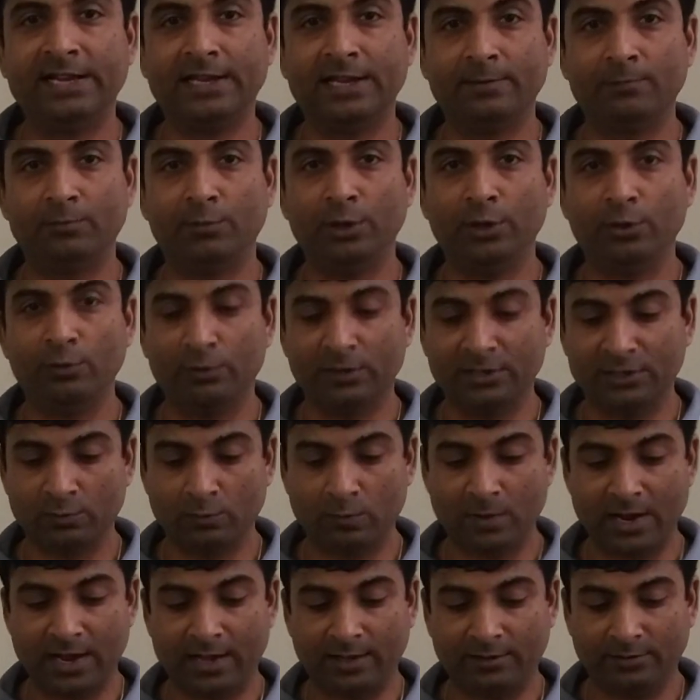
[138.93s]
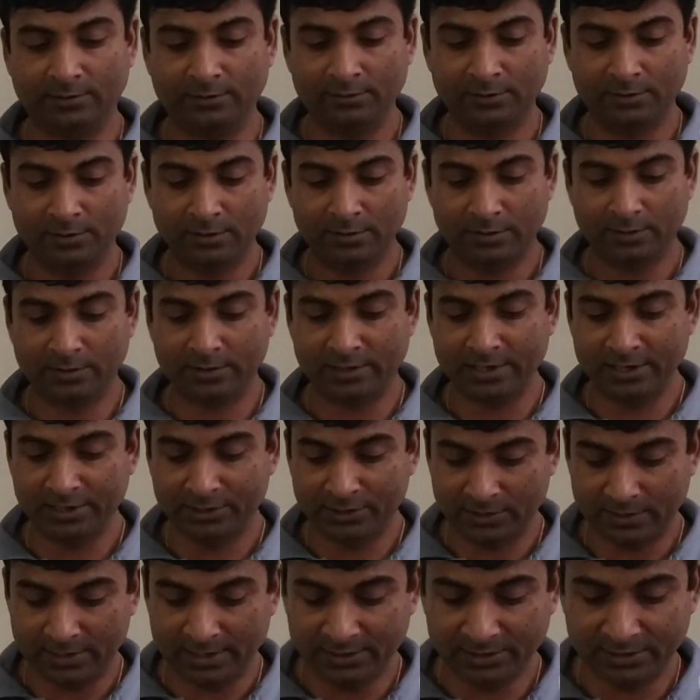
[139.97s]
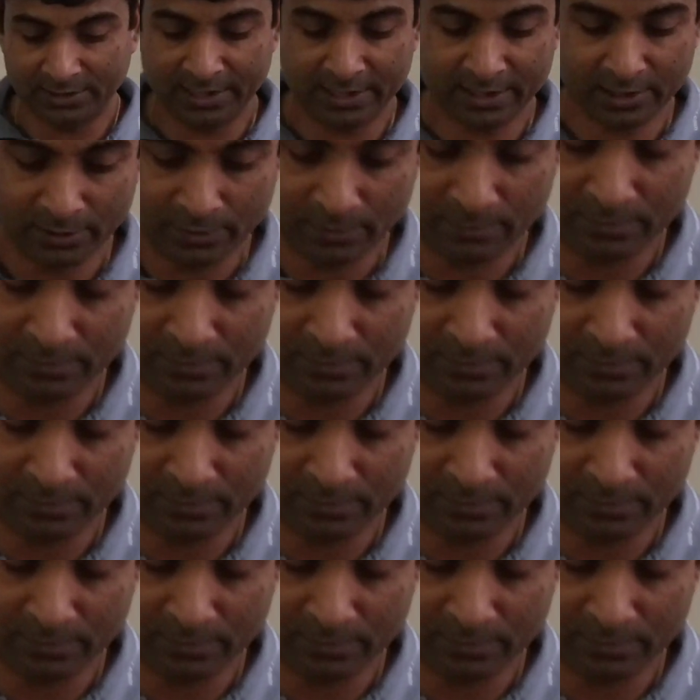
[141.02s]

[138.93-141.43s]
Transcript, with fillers: and blue as well. All right, so let's take a look,